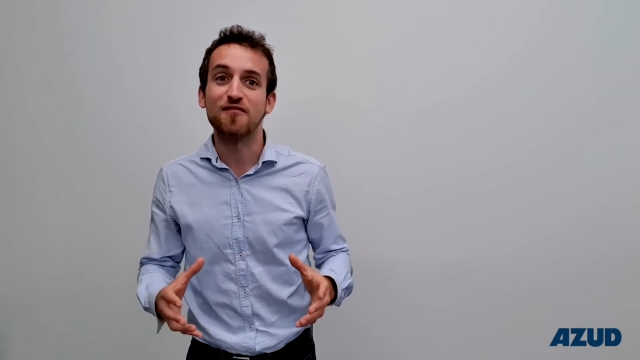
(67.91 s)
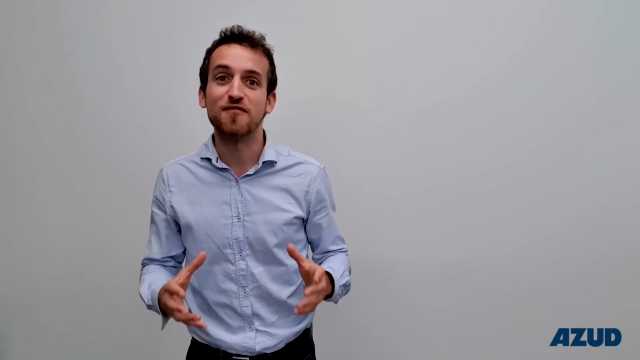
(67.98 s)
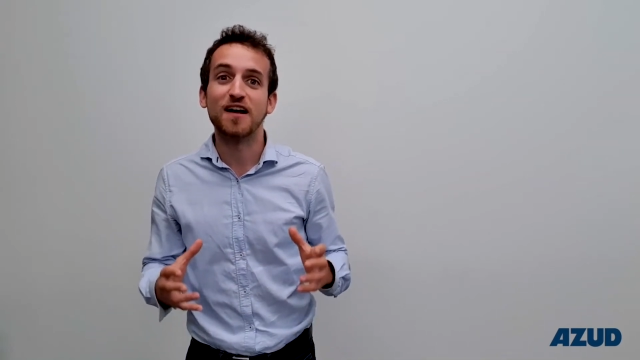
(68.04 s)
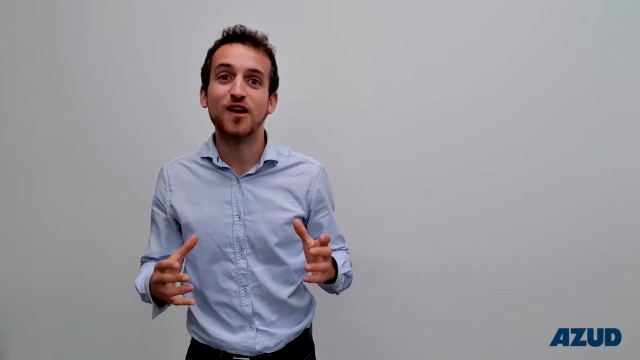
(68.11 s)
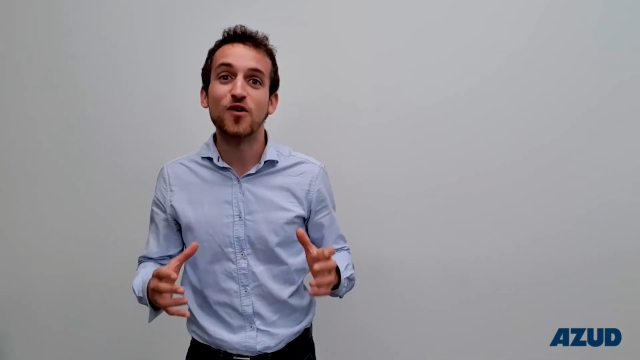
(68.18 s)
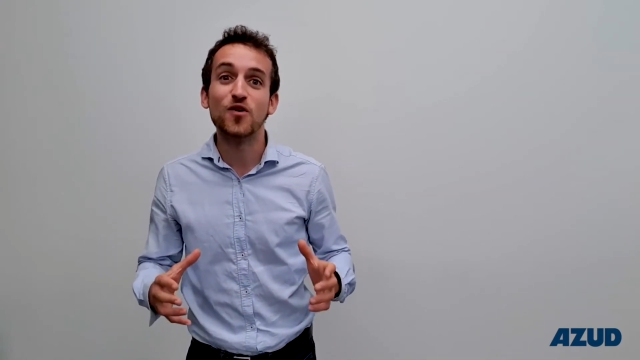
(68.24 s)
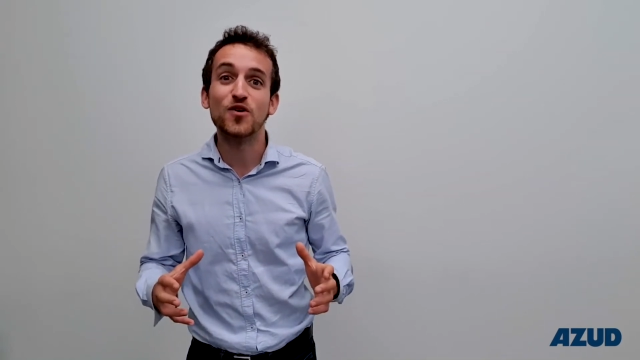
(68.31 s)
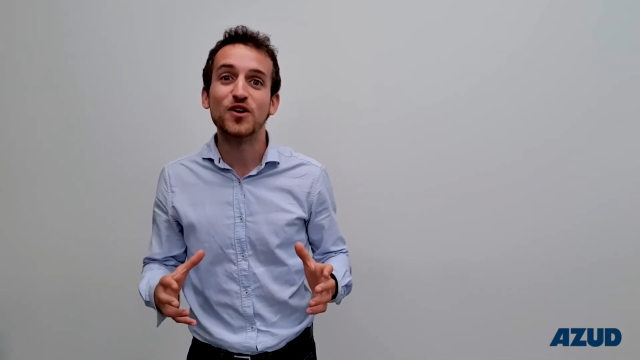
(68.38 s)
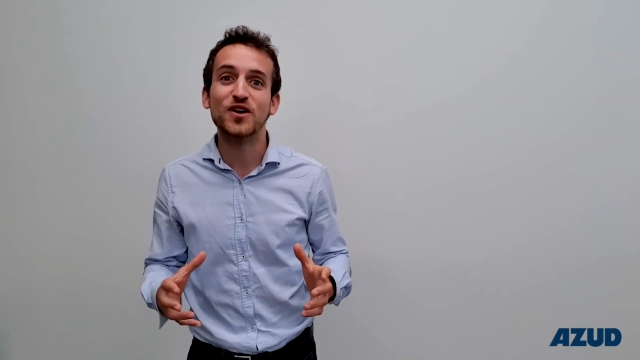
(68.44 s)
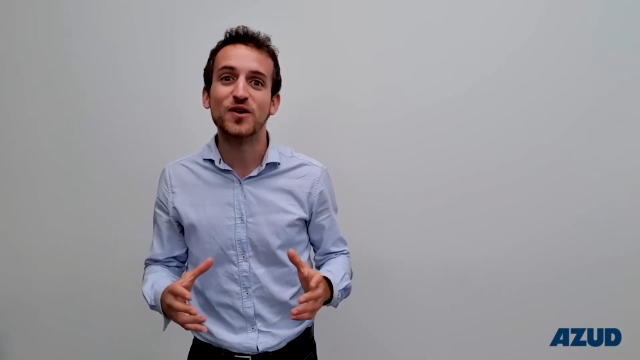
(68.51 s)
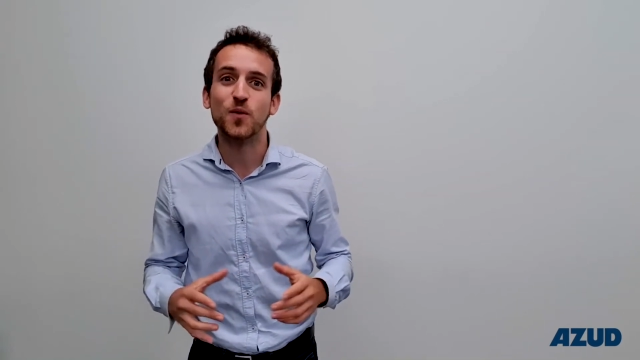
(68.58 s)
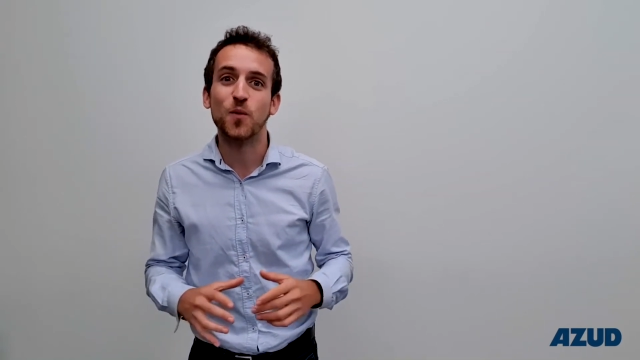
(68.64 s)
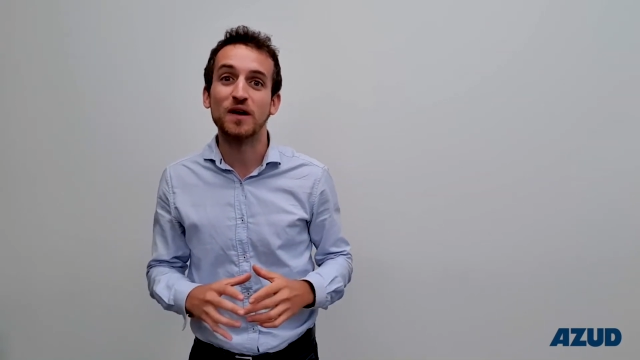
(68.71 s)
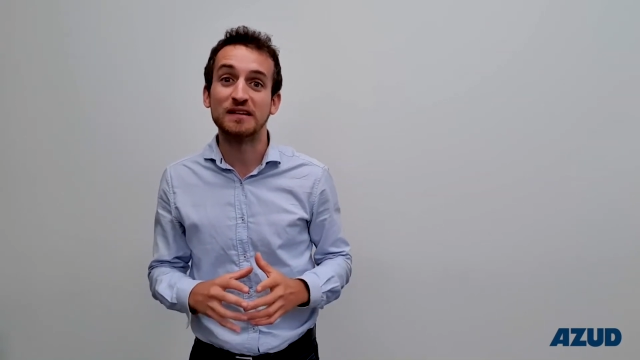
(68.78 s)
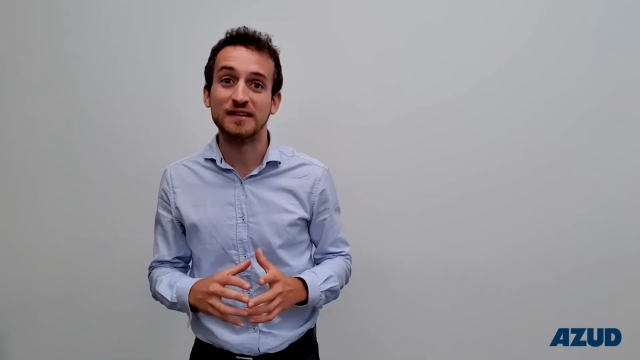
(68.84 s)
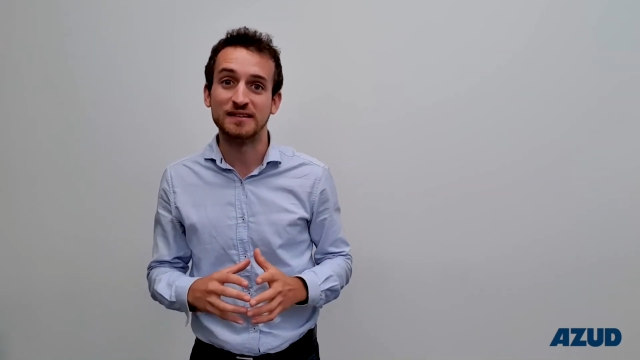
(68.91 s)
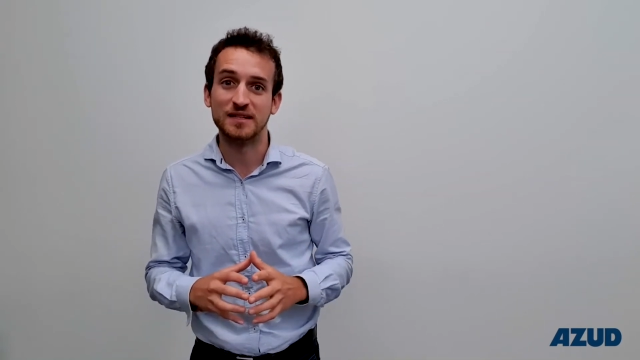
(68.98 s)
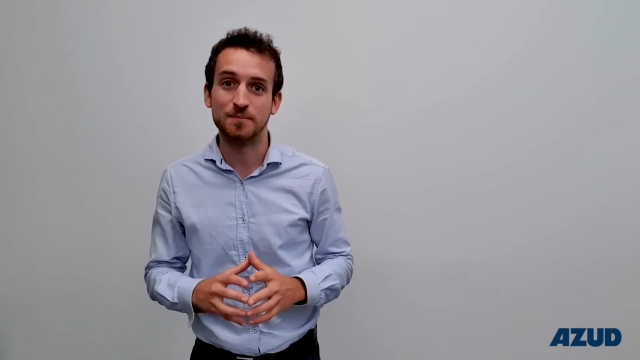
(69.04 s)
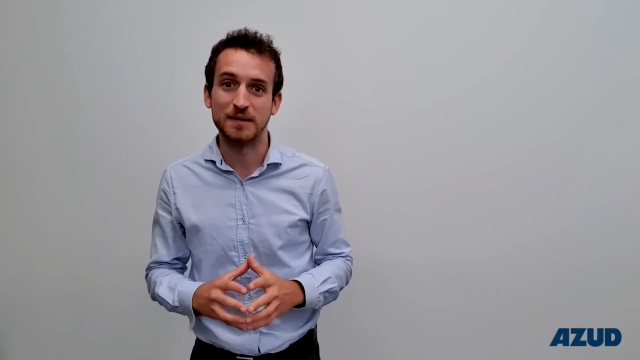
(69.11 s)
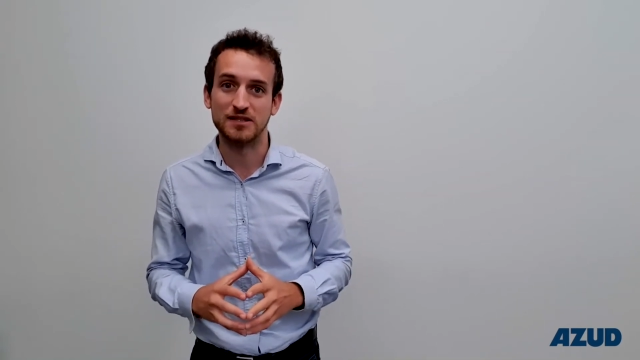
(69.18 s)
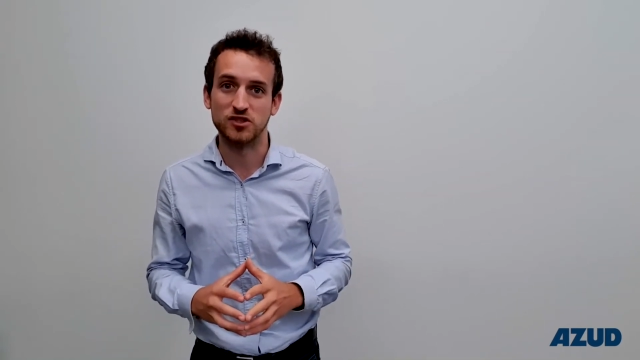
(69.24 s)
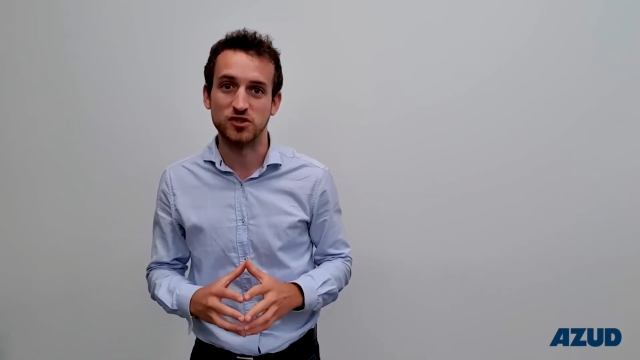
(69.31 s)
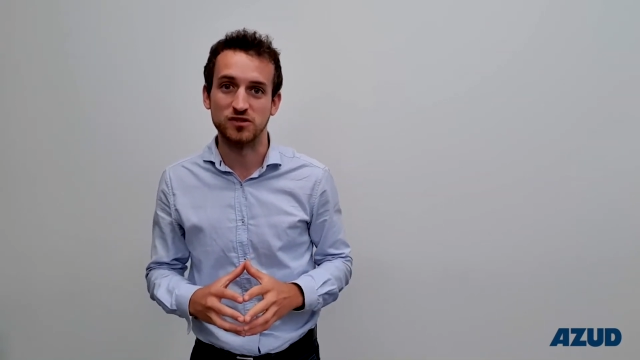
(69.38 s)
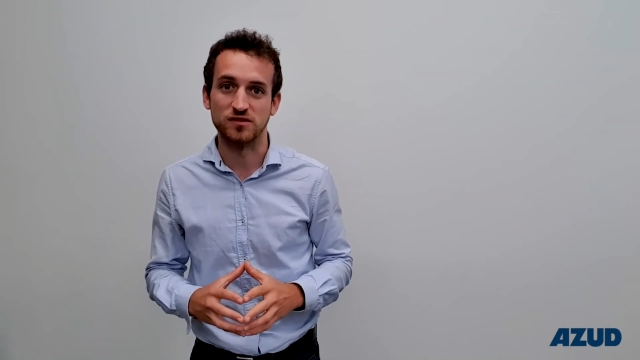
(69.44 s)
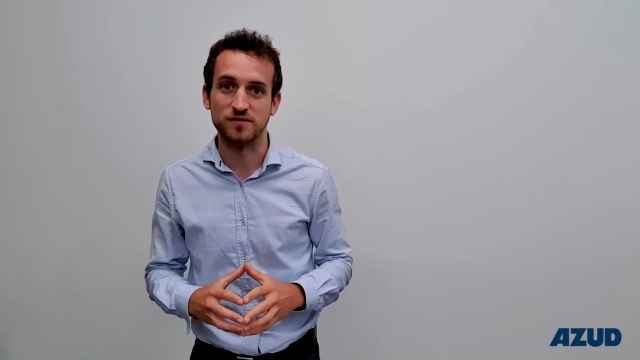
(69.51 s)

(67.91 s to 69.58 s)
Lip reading: a look what that depends on.